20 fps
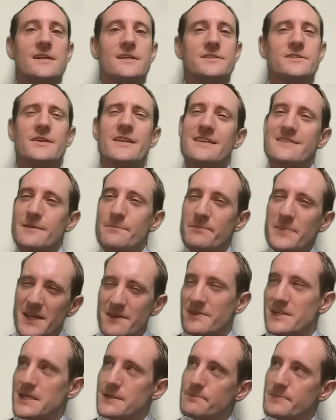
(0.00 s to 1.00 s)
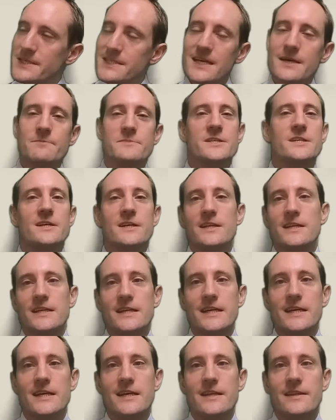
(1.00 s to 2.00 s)
So there's a bit of a perception
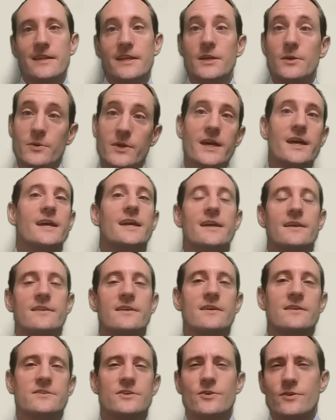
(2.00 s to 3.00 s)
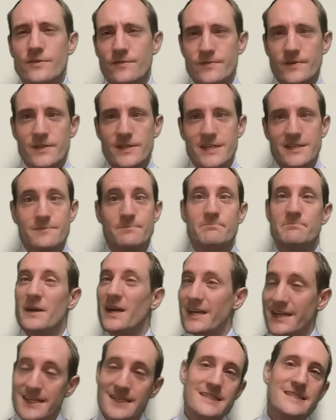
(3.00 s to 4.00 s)
in the UK that Oxford is
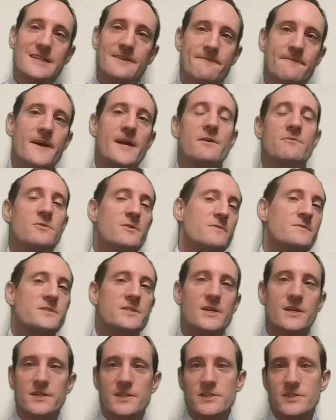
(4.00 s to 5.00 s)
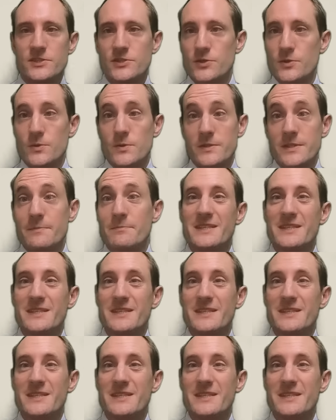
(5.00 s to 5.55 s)
biased in favour of certain schools,